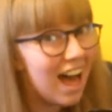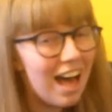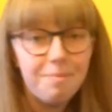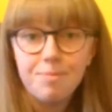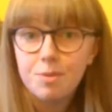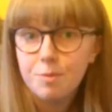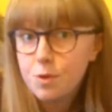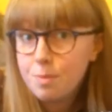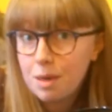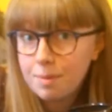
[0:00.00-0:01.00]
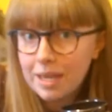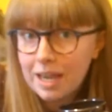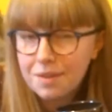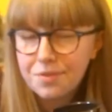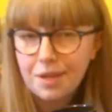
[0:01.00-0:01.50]
Some of you may be
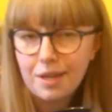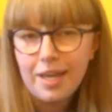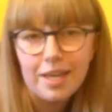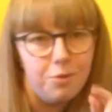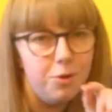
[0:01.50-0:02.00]
asking, hey,